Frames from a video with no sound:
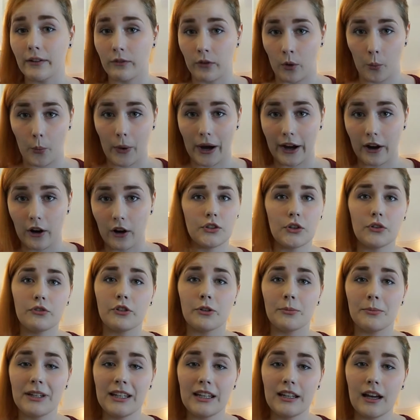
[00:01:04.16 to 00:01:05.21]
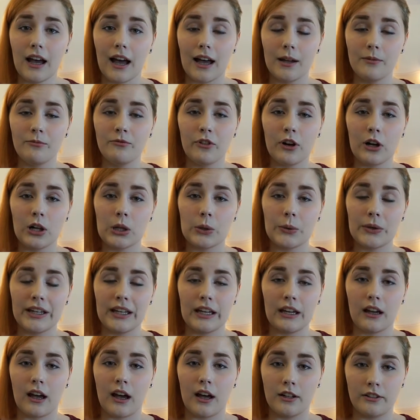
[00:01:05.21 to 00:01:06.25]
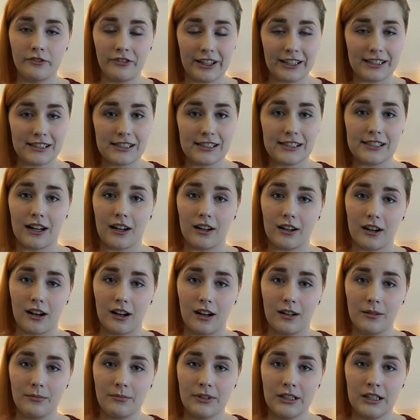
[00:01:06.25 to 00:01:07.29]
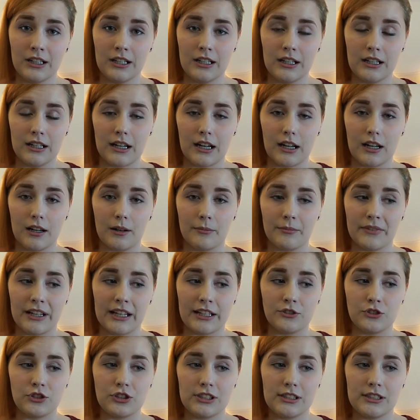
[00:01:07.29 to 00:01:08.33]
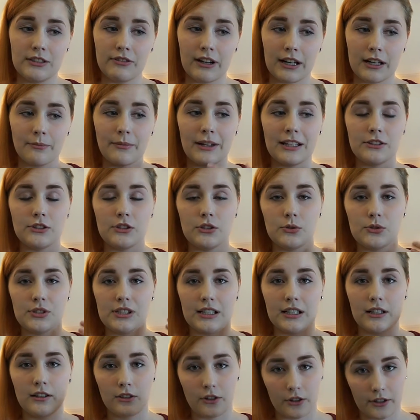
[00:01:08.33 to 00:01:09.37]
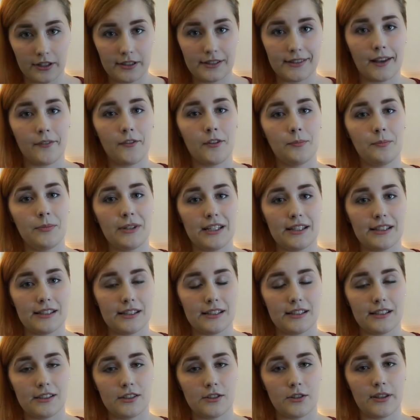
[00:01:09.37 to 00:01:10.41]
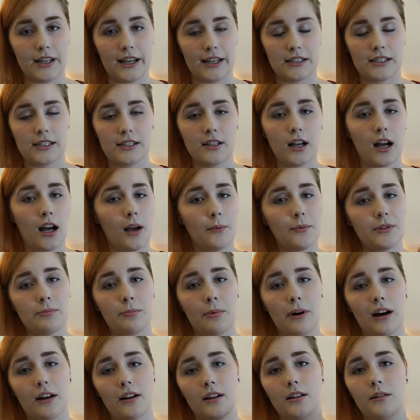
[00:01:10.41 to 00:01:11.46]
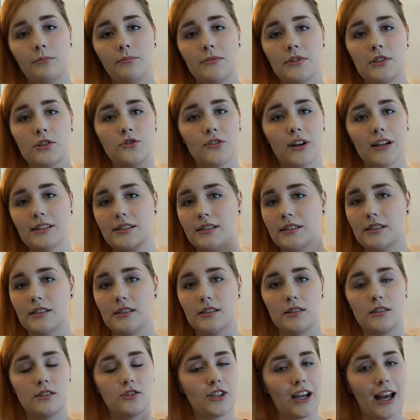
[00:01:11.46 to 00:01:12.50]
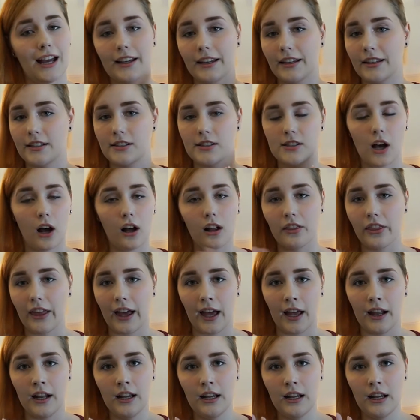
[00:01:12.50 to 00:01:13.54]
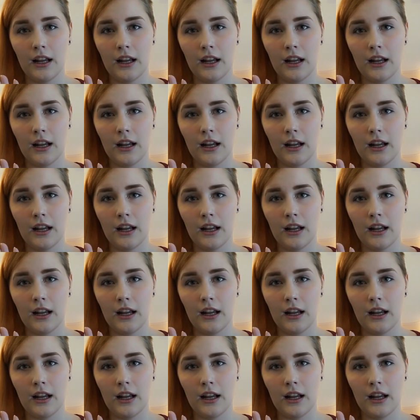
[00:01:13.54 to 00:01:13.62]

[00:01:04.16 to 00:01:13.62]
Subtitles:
ever wear. So for me, I'm following unfancy.com. And she recommends using 37 pieces. So that's tops, bottoms, dresses, jackets, all that,